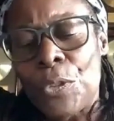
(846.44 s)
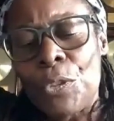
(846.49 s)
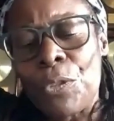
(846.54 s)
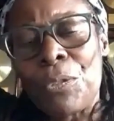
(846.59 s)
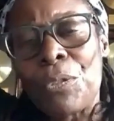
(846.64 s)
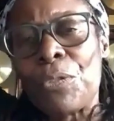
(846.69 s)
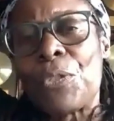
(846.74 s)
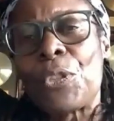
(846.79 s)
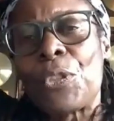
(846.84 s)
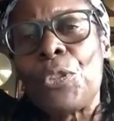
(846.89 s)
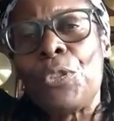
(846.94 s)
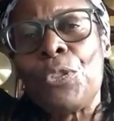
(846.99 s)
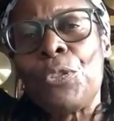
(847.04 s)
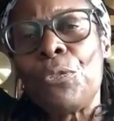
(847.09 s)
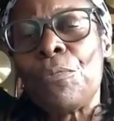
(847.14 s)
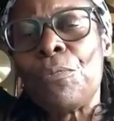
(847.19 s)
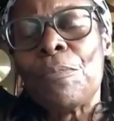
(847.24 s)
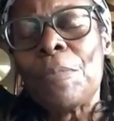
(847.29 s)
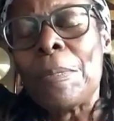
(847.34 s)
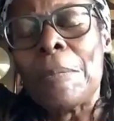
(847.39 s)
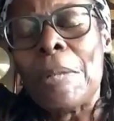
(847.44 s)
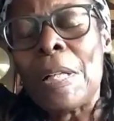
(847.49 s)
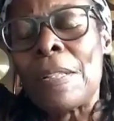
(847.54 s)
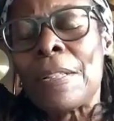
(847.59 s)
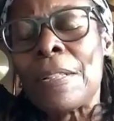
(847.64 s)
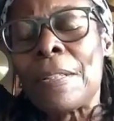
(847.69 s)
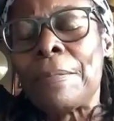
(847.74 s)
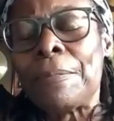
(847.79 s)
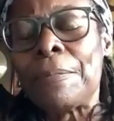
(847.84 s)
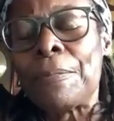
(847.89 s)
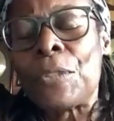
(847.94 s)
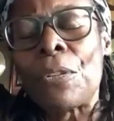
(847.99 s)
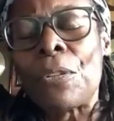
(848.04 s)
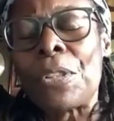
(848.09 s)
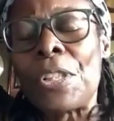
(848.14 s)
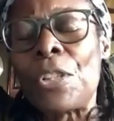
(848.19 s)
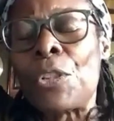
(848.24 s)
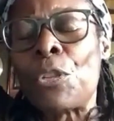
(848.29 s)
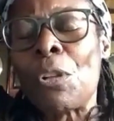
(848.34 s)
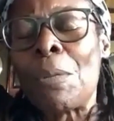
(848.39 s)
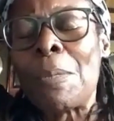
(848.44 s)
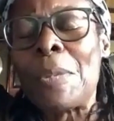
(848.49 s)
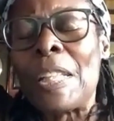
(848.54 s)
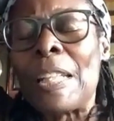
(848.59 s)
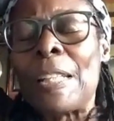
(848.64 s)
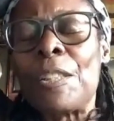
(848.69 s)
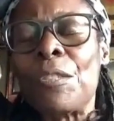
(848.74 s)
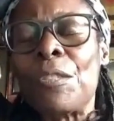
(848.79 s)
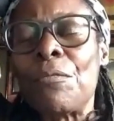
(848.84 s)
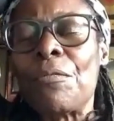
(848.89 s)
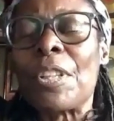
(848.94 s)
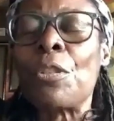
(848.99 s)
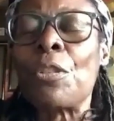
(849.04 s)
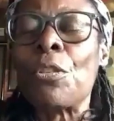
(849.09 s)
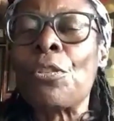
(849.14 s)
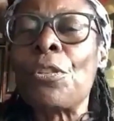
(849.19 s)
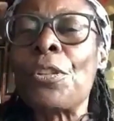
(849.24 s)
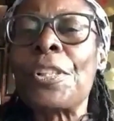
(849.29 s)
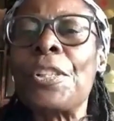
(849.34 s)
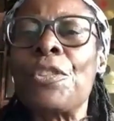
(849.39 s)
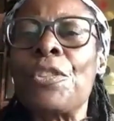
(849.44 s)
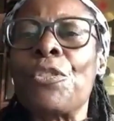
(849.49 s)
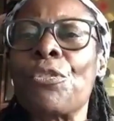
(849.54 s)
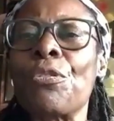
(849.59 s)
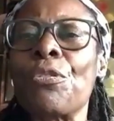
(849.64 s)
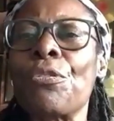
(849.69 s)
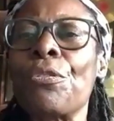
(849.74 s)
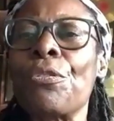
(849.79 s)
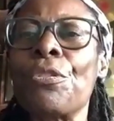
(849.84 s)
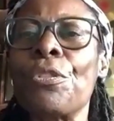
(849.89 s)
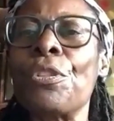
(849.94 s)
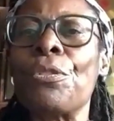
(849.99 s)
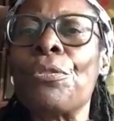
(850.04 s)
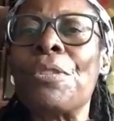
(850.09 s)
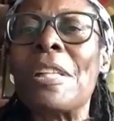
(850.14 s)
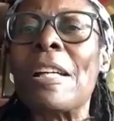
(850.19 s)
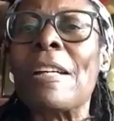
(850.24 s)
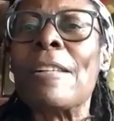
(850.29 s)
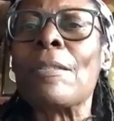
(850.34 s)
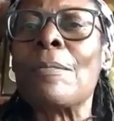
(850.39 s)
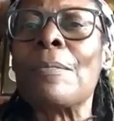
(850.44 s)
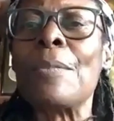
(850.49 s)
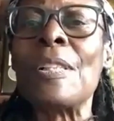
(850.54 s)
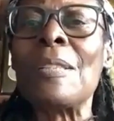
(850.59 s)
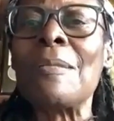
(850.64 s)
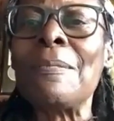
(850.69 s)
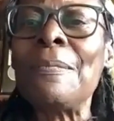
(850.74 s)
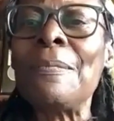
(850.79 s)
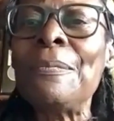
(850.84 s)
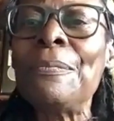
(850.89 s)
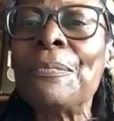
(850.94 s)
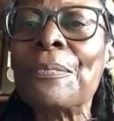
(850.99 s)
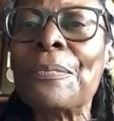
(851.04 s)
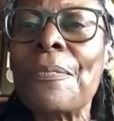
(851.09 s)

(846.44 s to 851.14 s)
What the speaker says: do you Tony told me that you recorded your own album.